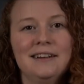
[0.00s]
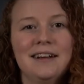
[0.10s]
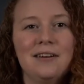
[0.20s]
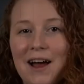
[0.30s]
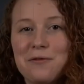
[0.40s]

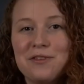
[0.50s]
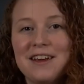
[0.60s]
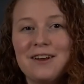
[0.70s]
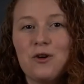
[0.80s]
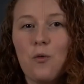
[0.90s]
yeah, I've
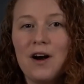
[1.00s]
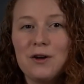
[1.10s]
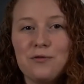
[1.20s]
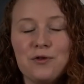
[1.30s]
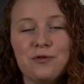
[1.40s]
taken quite
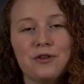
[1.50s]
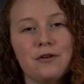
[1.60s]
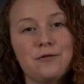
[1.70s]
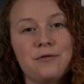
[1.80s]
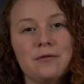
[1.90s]
a few
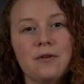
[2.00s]
photographers.